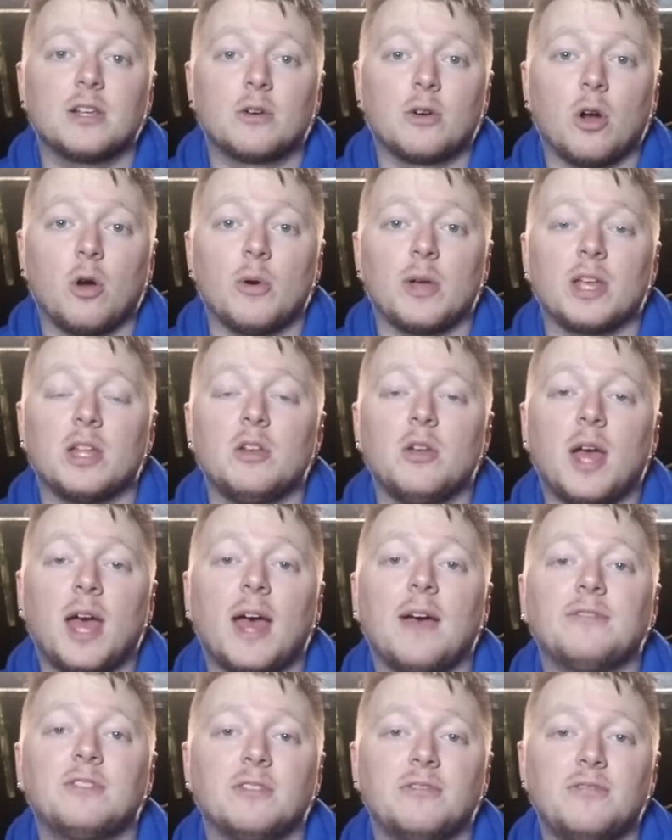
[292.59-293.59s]
growing and you
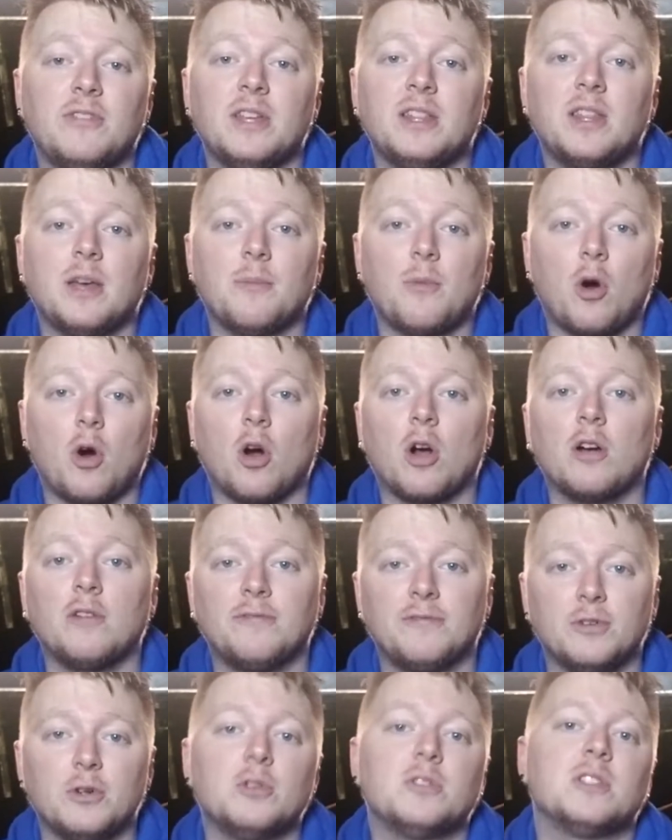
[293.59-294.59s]
have to feed them hard
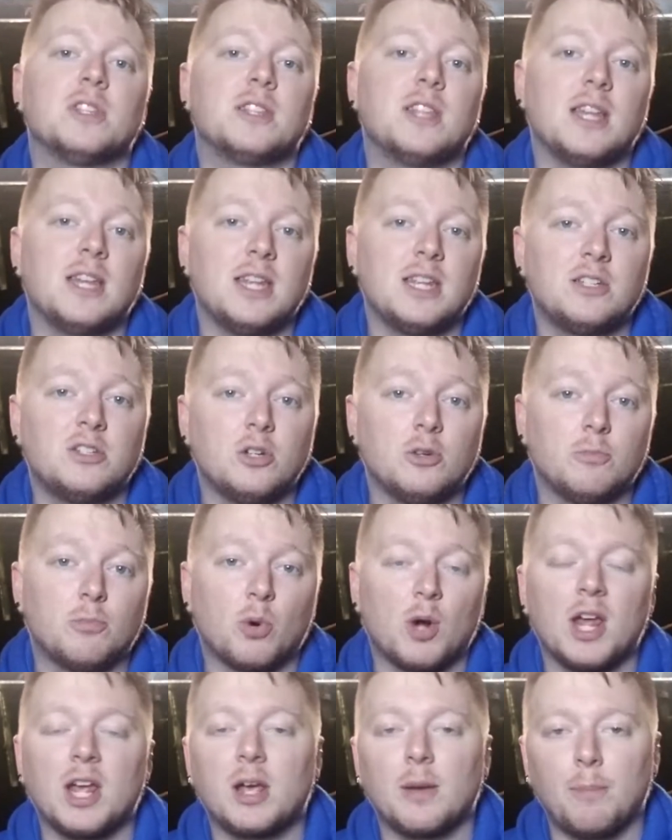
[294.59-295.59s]
foods that they need to
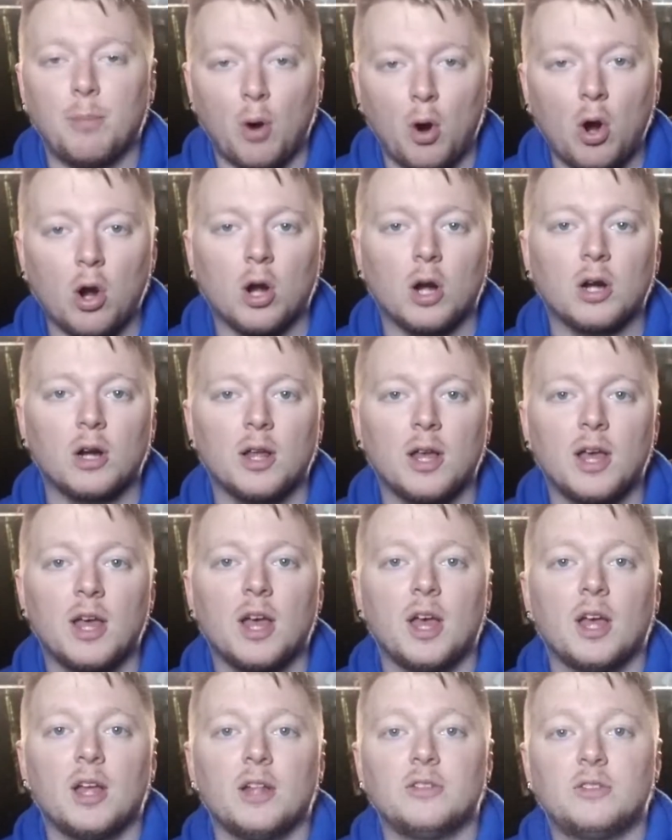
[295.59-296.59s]
break apart
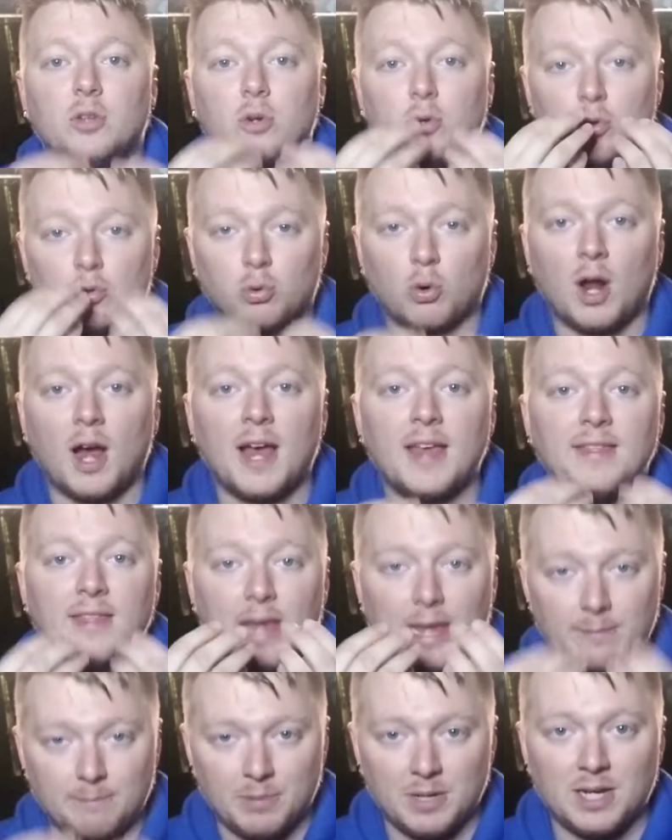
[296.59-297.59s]
to grind
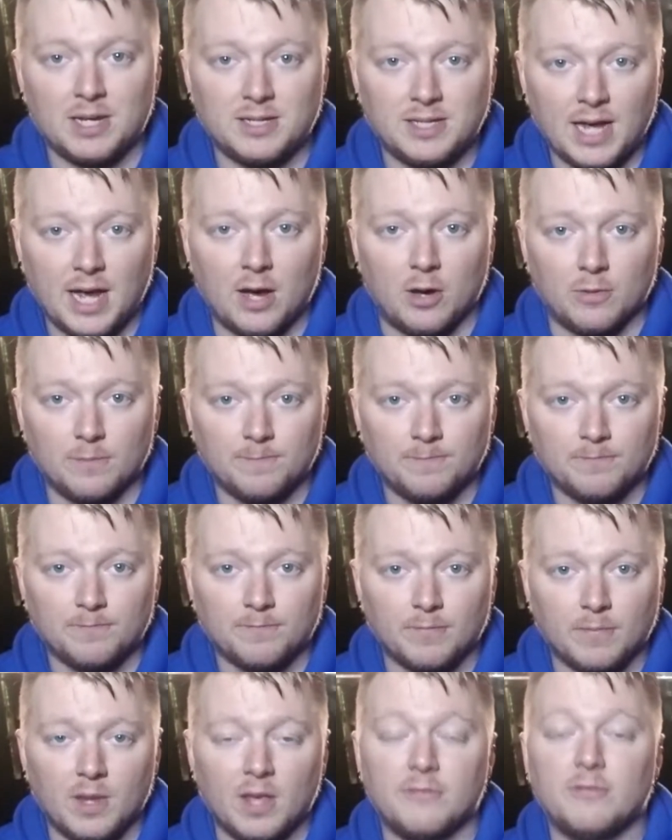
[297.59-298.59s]
that beak down.
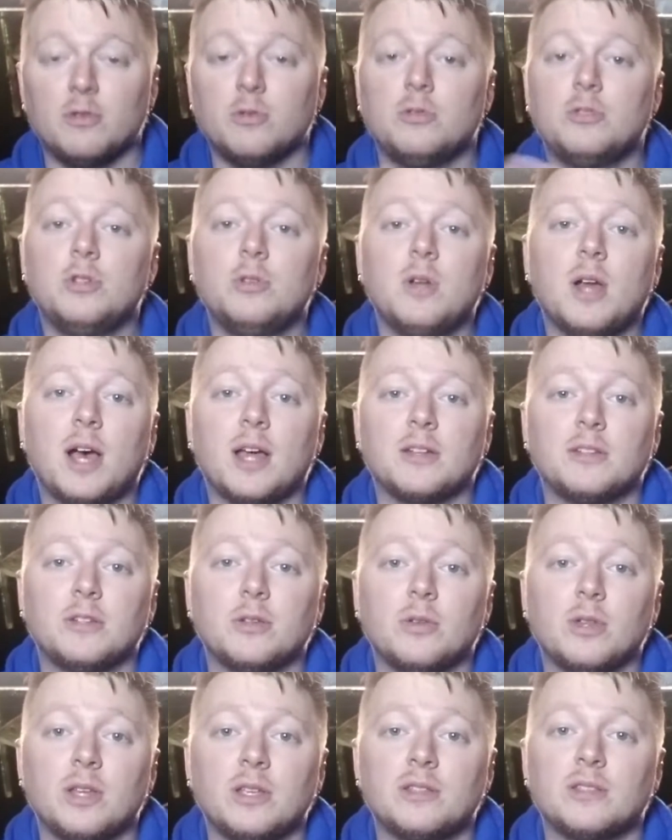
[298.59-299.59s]
If you do not
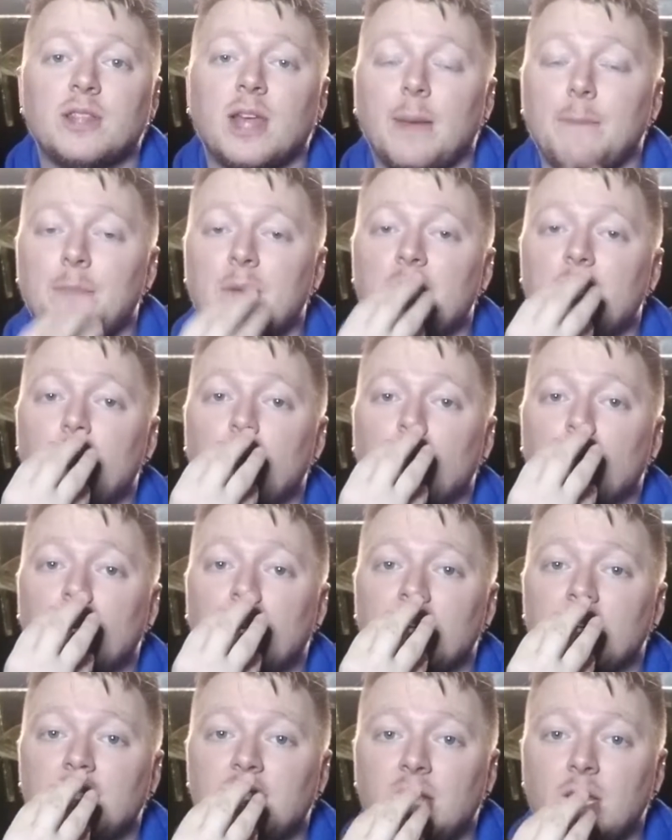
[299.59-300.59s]
do this, that beak will
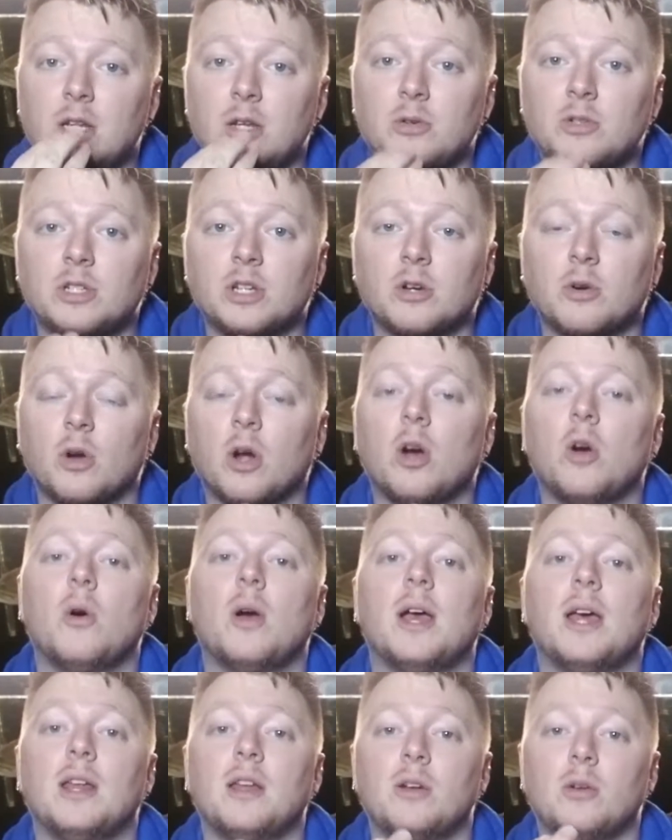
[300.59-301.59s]
continue to grow
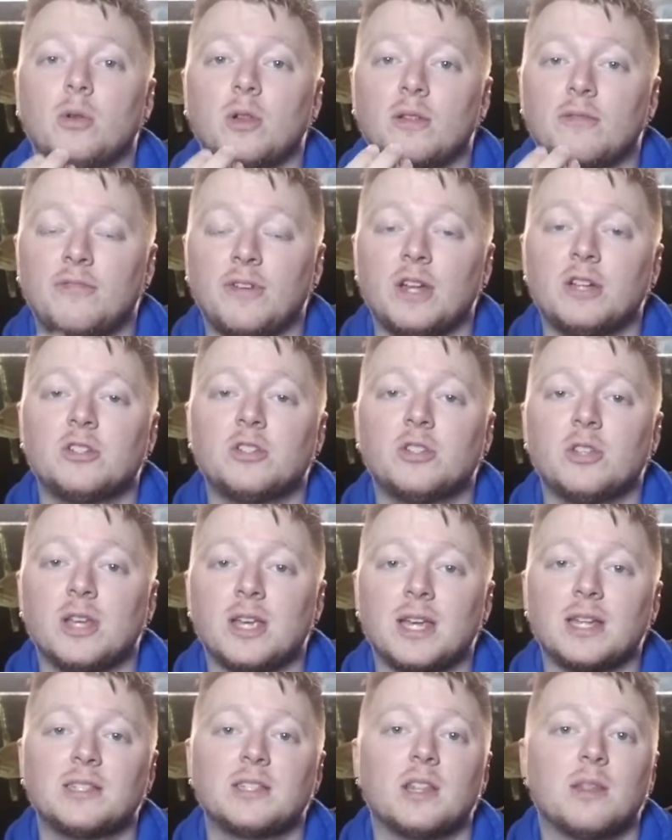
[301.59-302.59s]
and it will eventually
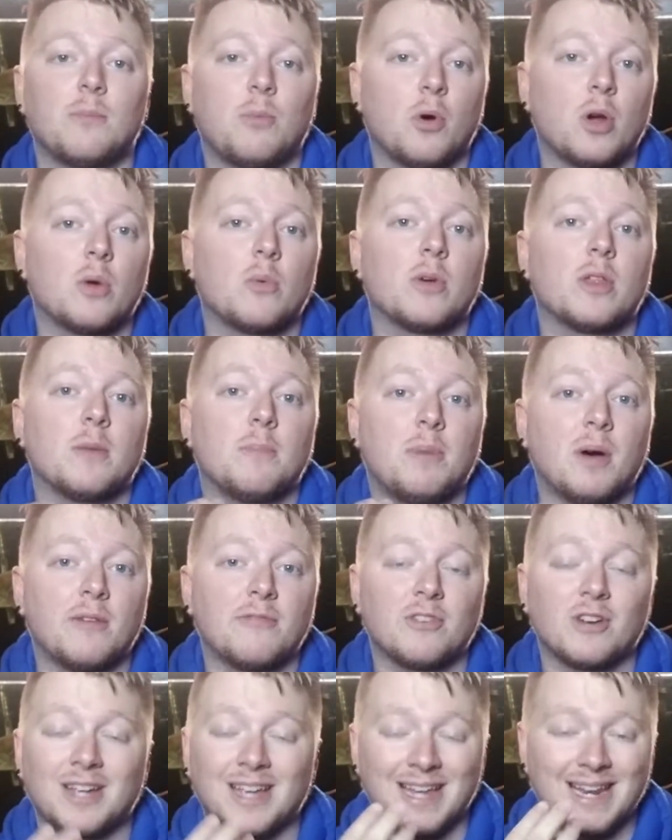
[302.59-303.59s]
get to the point where the
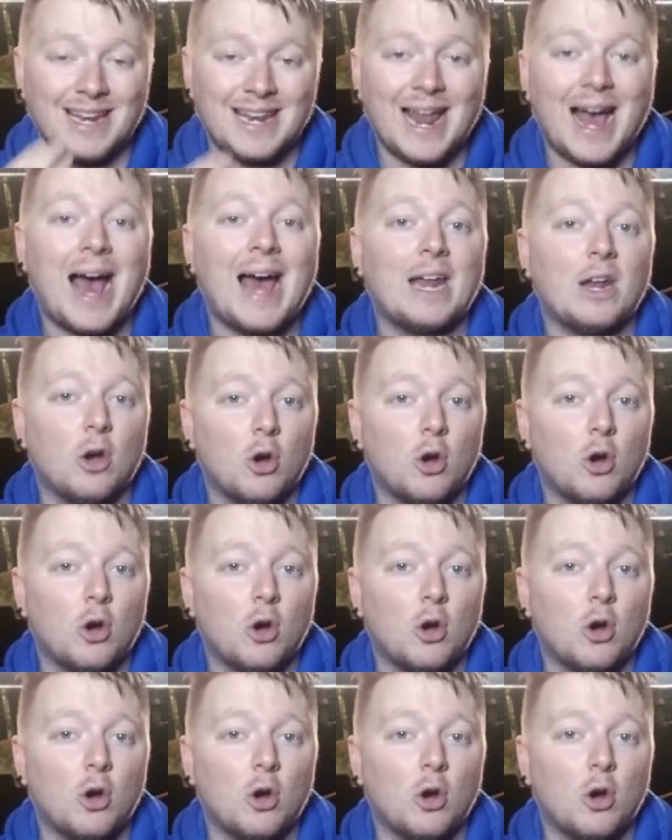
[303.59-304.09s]
puffer cannot